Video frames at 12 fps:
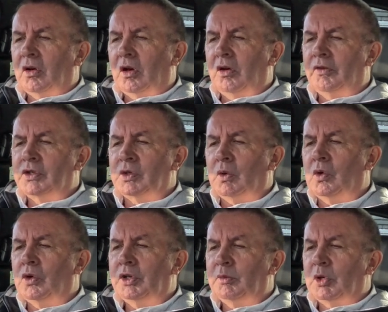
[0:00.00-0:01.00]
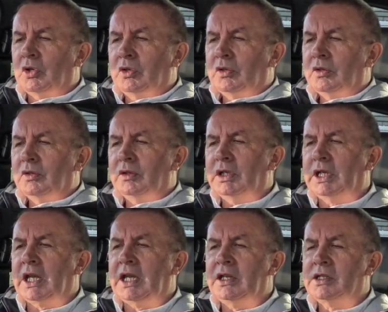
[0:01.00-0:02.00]
Over to Audible.
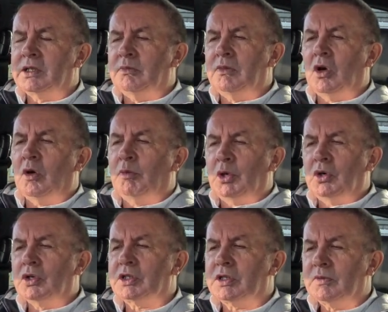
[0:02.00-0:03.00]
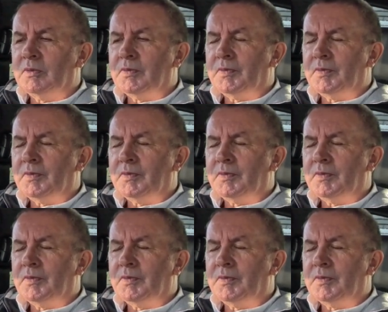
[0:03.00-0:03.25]
Again, some more books.